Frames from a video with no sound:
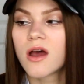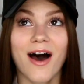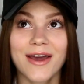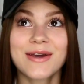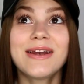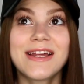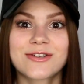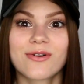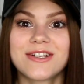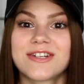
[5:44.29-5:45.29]
I could
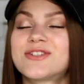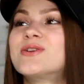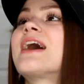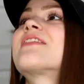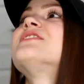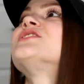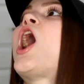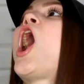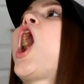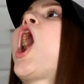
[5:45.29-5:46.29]
literally just do like this,
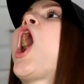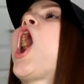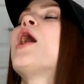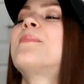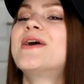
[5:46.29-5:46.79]
oh,